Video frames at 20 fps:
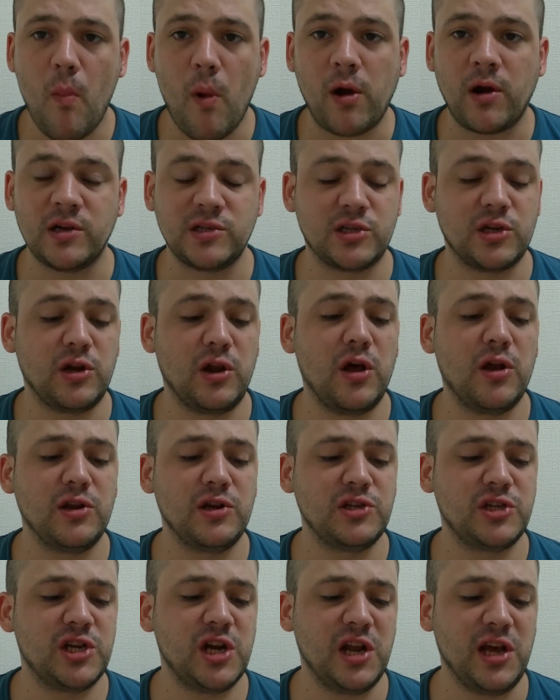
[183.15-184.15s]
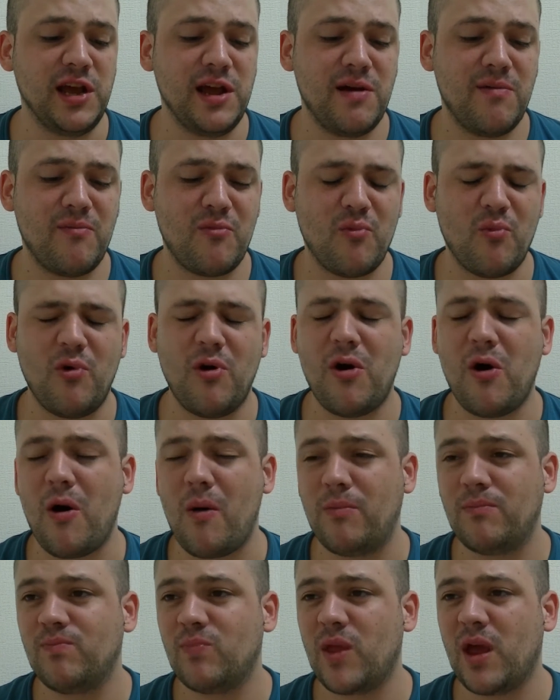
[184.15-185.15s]
That's a lot of chili.
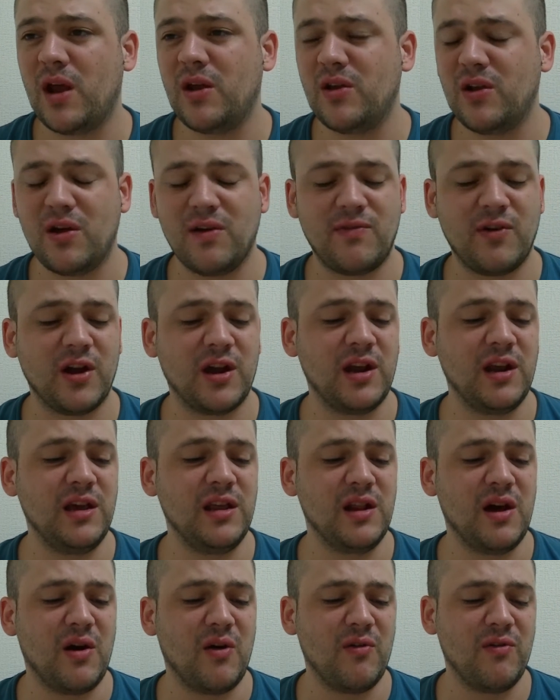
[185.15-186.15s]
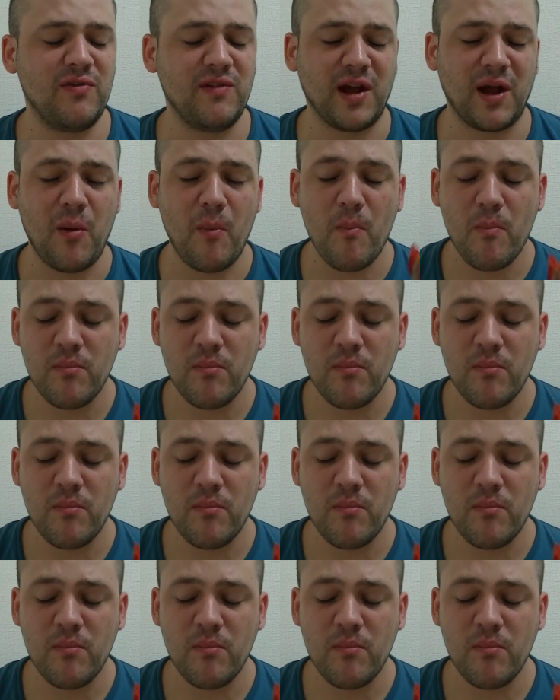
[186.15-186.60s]
Whoa, I don't know if I can eat the whole thing.